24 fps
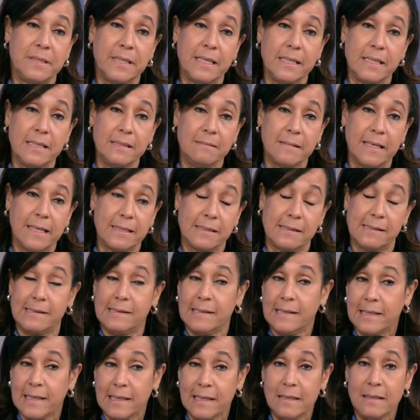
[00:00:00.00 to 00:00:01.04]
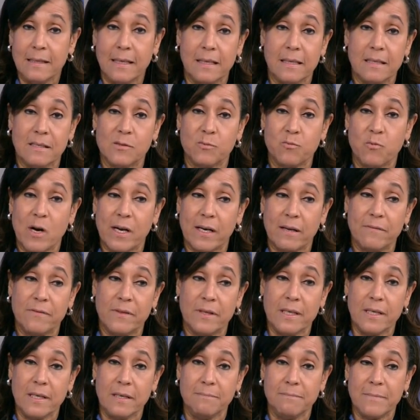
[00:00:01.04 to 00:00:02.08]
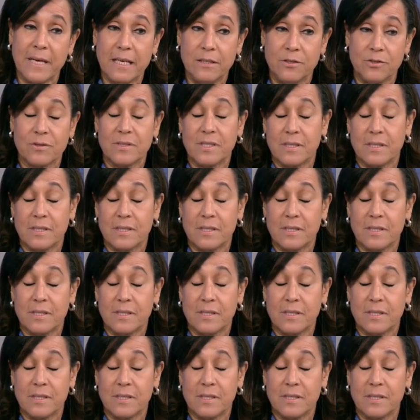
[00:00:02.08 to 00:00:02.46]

the and Citi is one of the major